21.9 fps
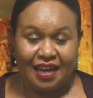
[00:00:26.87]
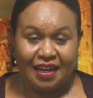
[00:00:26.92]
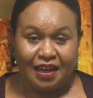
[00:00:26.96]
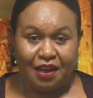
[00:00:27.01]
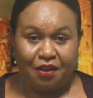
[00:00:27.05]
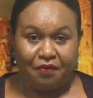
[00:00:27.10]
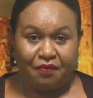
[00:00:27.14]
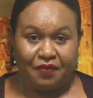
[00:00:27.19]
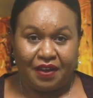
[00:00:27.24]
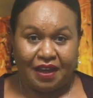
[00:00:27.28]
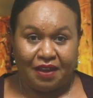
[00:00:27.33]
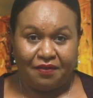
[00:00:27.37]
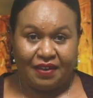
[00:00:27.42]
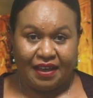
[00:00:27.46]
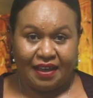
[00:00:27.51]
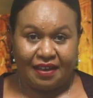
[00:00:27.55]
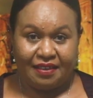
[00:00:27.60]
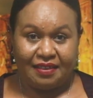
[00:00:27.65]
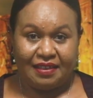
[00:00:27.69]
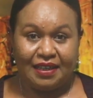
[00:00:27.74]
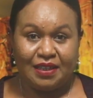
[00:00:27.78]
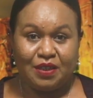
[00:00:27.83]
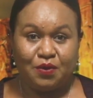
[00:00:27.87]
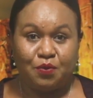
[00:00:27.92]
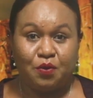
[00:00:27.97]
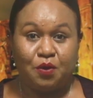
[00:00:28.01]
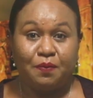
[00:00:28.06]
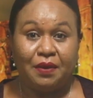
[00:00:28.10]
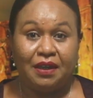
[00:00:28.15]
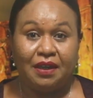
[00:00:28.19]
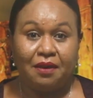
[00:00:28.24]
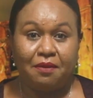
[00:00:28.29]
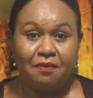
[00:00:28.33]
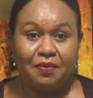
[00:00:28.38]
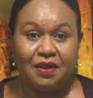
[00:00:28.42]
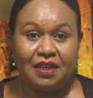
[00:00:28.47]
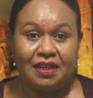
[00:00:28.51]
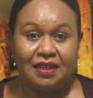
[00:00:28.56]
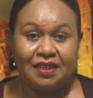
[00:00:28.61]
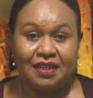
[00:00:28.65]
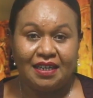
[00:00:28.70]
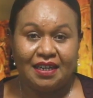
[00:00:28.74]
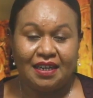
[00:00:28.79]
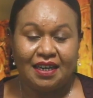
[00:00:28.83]
Now, five athletes will be
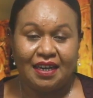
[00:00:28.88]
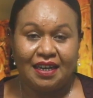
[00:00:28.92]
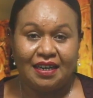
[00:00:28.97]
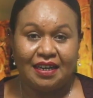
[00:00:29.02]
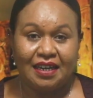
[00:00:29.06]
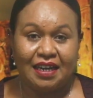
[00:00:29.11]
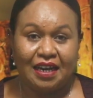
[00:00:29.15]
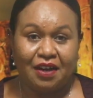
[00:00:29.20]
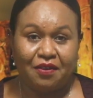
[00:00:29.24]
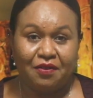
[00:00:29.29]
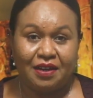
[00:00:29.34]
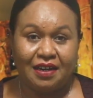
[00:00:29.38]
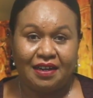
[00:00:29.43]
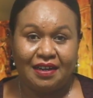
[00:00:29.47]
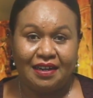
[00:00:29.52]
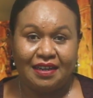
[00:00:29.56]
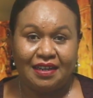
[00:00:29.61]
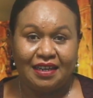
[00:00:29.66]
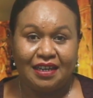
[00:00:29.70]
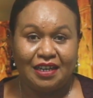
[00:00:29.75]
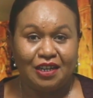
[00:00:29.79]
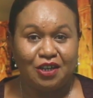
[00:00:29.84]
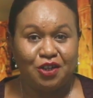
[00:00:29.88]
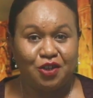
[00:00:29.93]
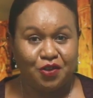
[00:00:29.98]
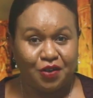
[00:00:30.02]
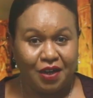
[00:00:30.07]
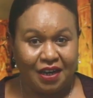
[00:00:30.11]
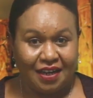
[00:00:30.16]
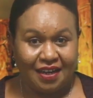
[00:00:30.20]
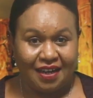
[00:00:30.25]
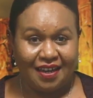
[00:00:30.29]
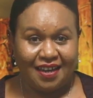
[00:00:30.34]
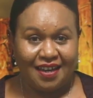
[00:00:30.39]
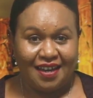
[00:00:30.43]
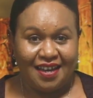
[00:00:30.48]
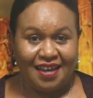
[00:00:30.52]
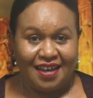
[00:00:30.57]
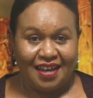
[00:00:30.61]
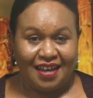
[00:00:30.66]
competing and currently in training